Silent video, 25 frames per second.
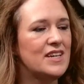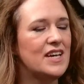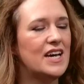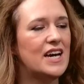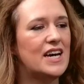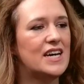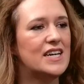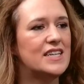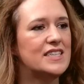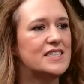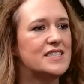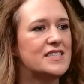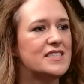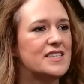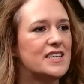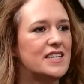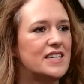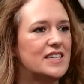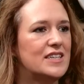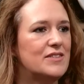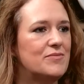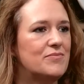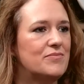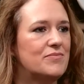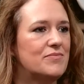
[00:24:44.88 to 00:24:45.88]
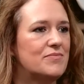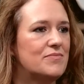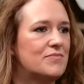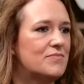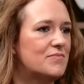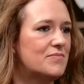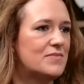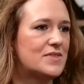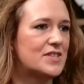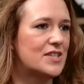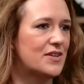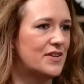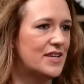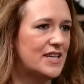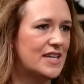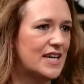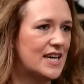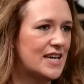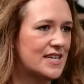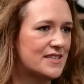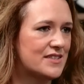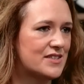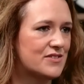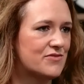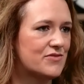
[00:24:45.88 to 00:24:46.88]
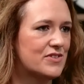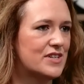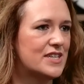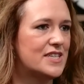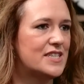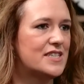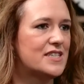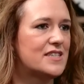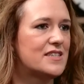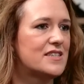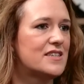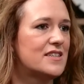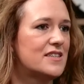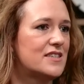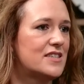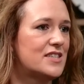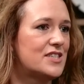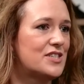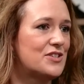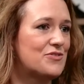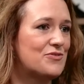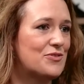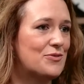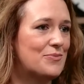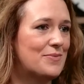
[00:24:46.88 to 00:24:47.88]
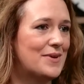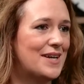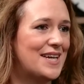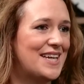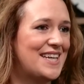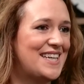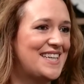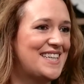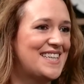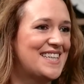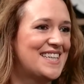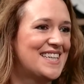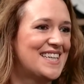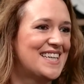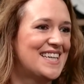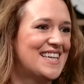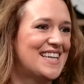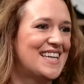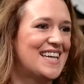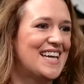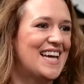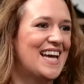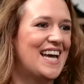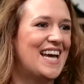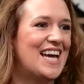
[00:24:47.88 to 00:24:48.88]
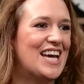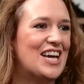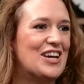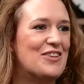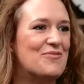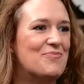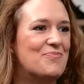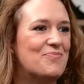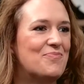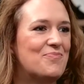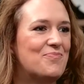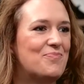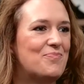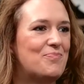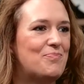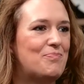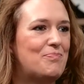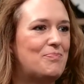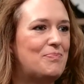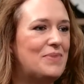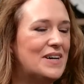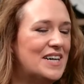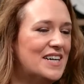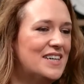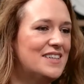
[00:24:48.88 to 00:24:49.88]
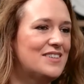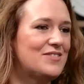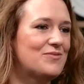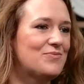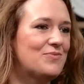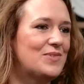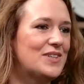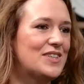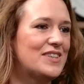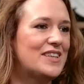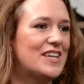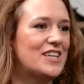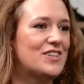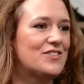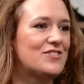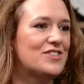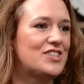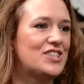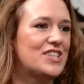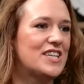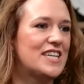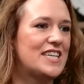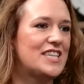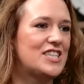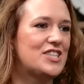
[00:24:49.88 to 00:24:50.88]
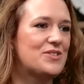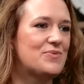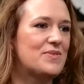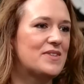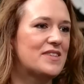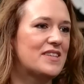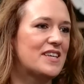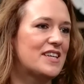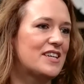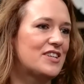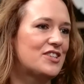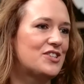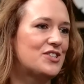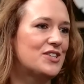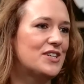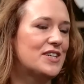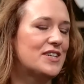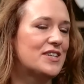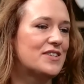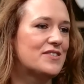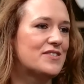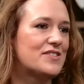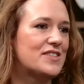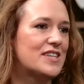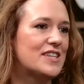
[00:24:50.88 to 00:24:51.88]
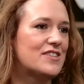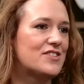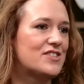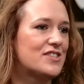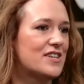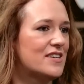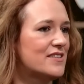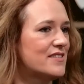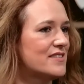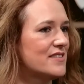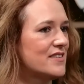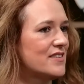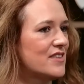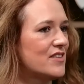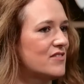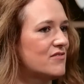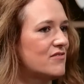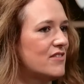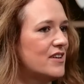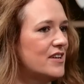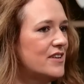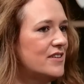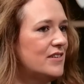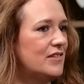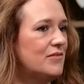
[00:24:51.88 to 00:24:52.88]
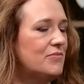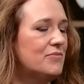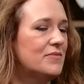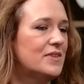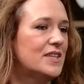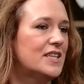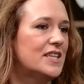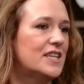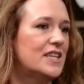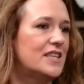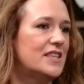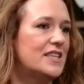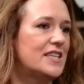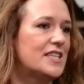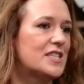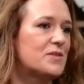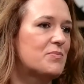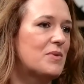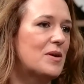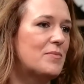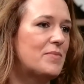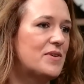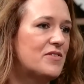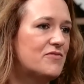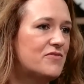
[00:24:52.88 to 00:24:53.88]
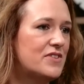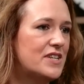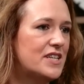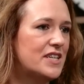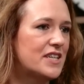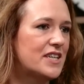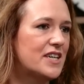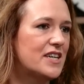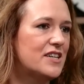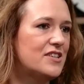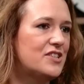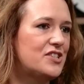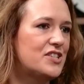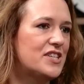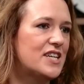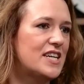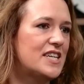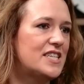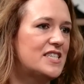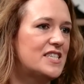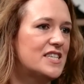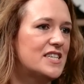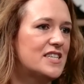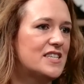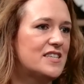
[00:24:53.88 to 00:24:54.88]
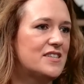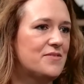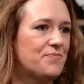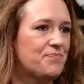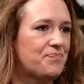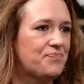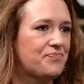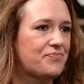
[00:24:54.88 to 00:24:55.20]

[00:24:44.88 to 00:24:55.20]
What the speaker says: And so he has the right to remain. But will that all change with King Charles? Now Charles is on the throne, things might be renegotiated,